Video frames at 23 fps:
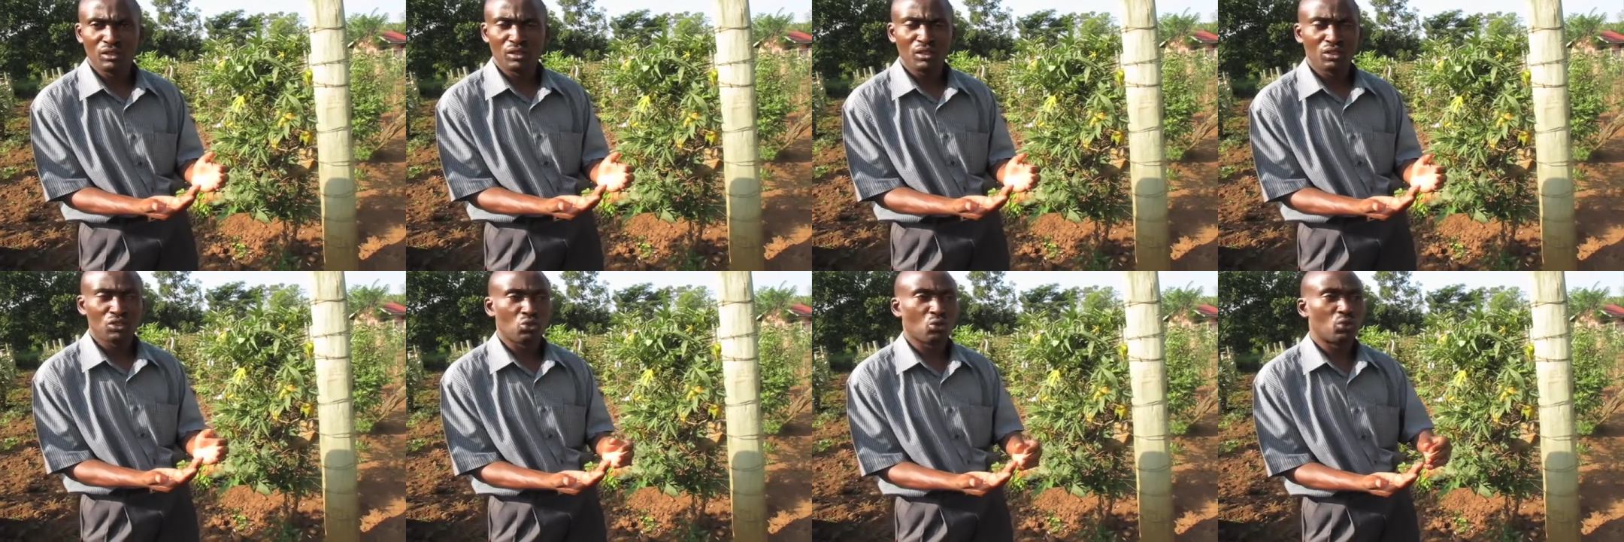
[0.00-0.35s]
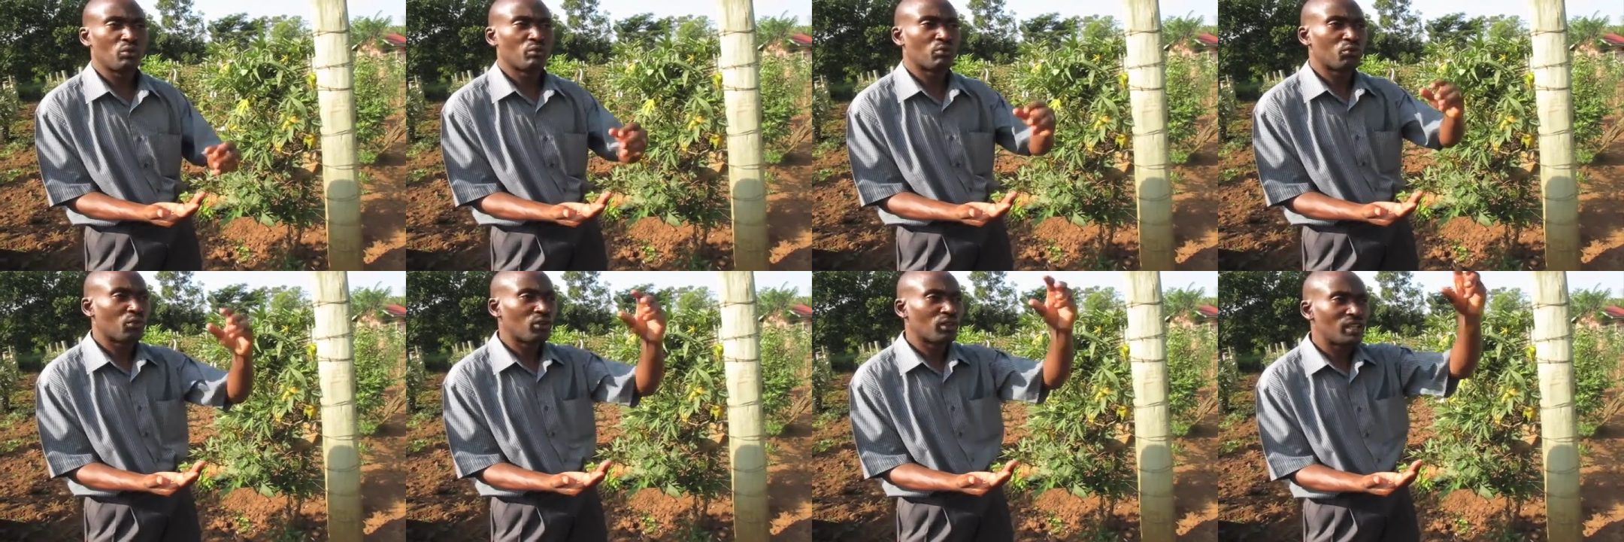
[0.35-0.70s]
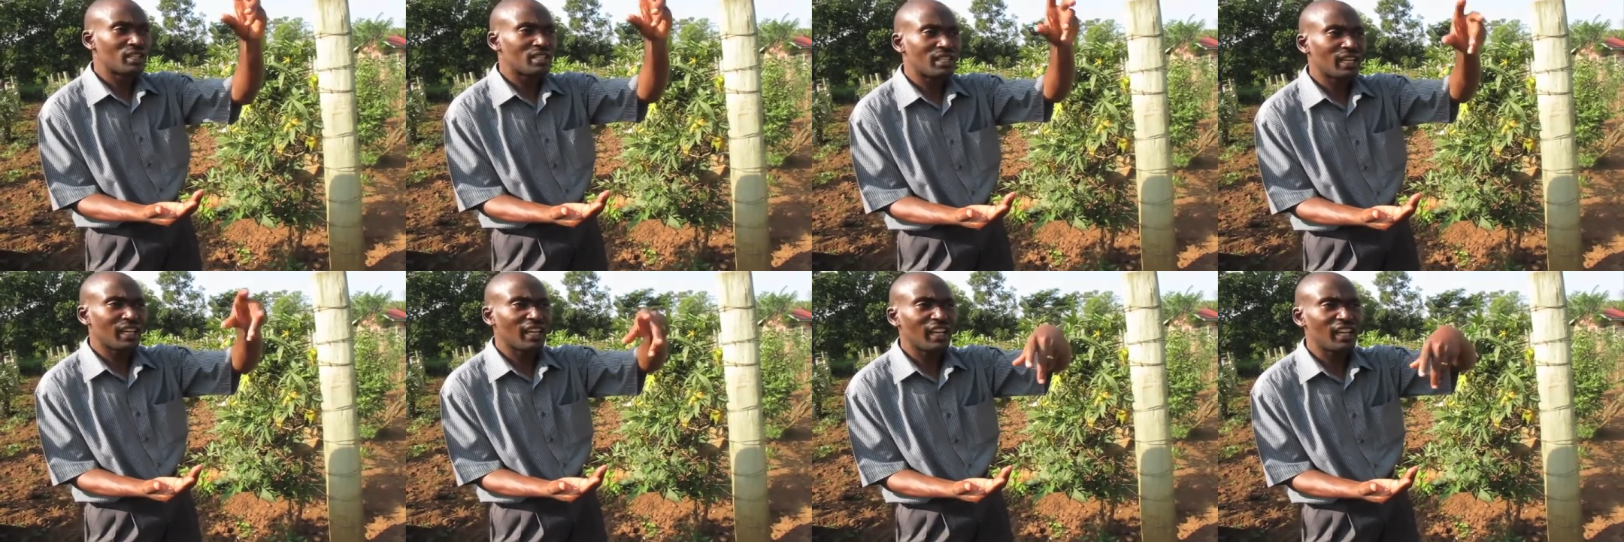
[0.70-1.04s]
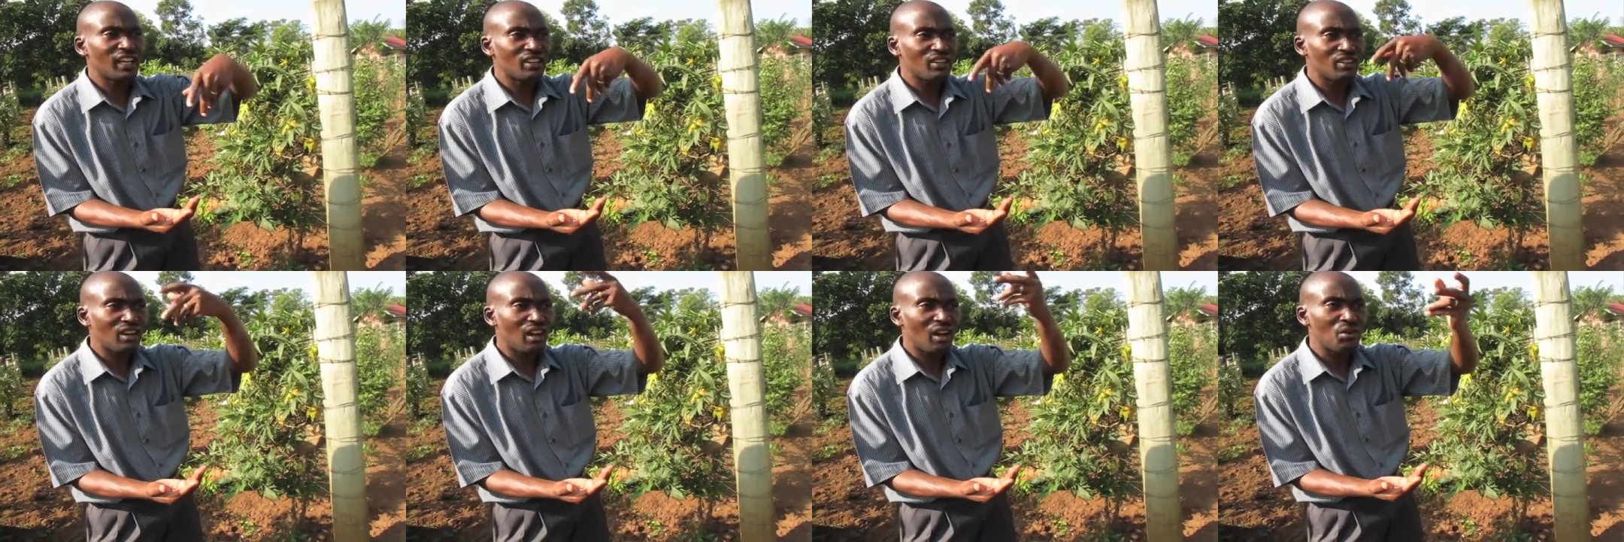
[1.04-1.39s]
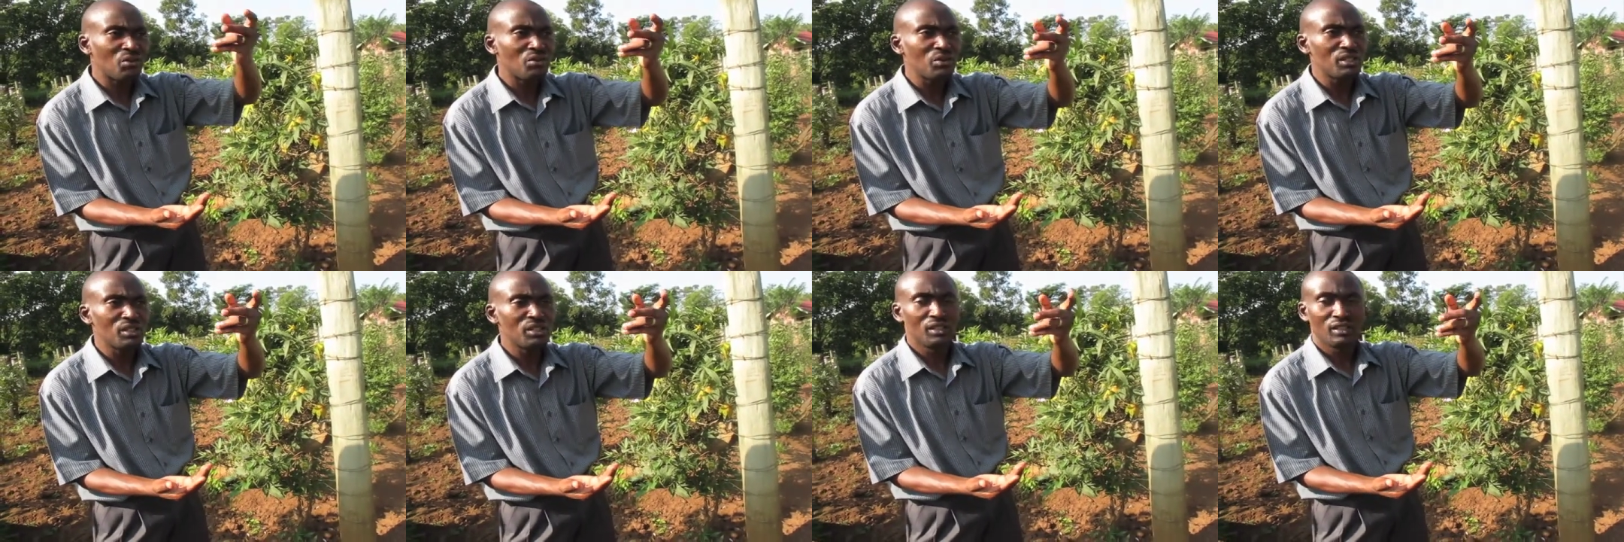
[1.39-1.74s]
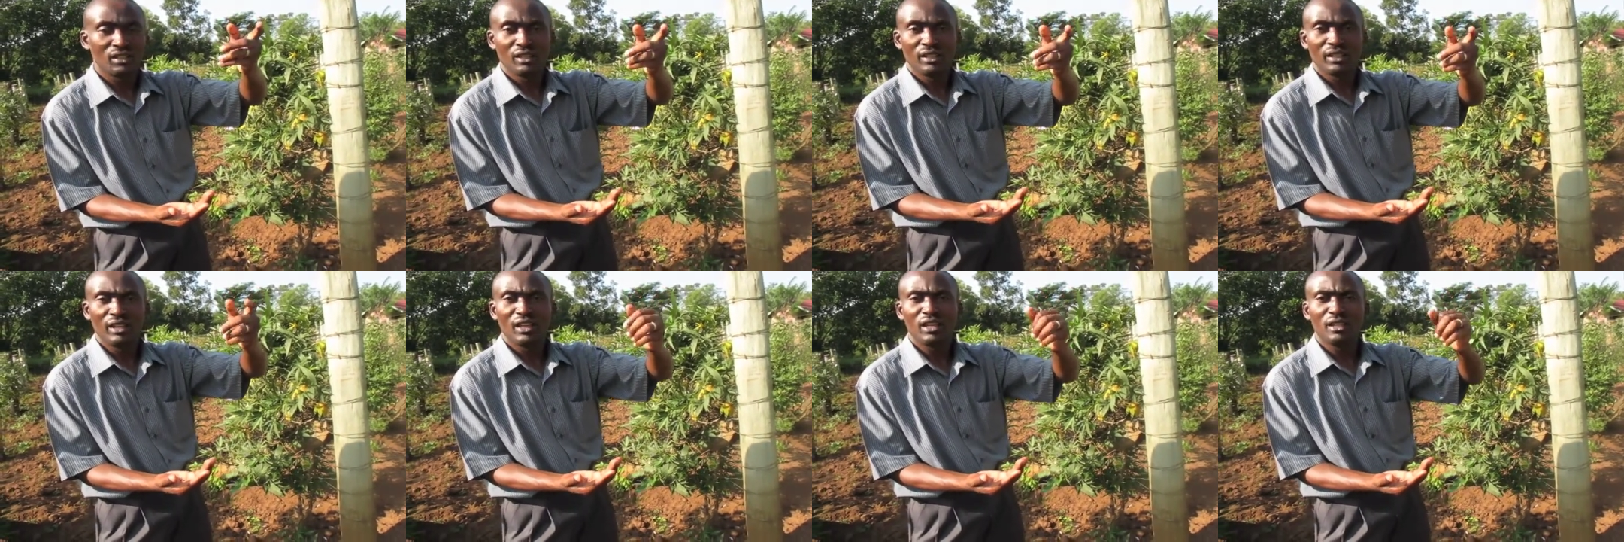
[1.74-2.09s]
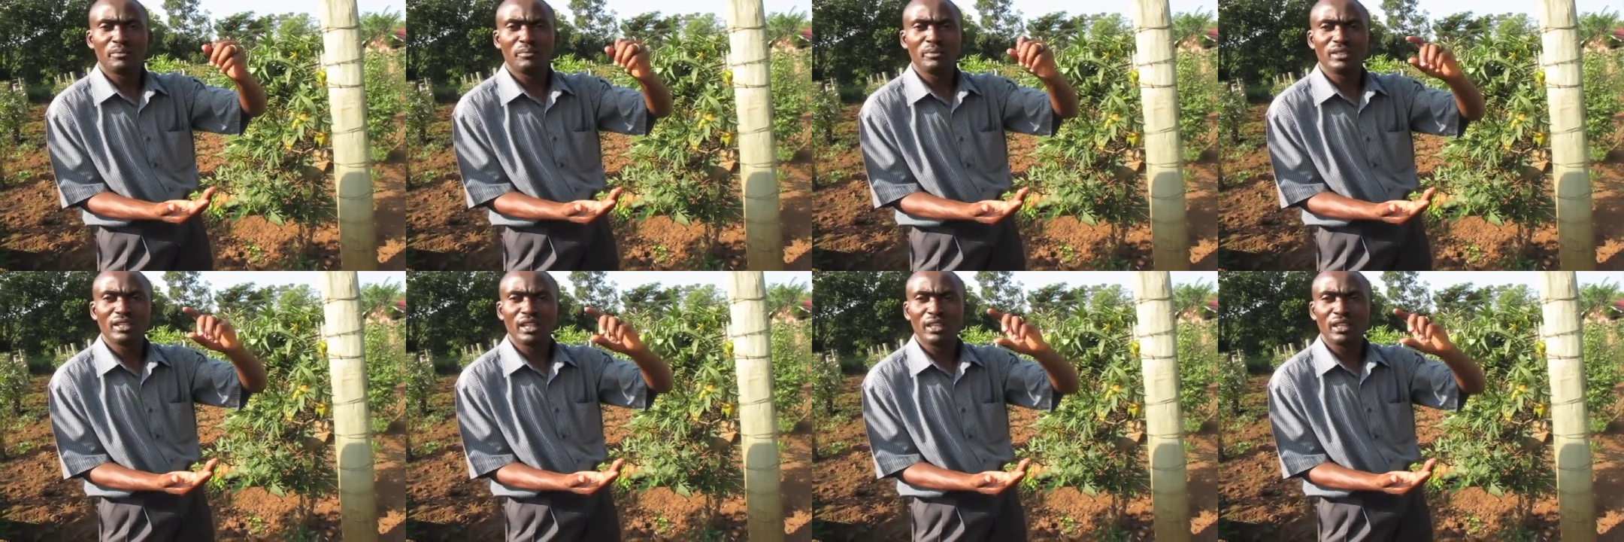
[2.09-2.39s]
So for the second round, it means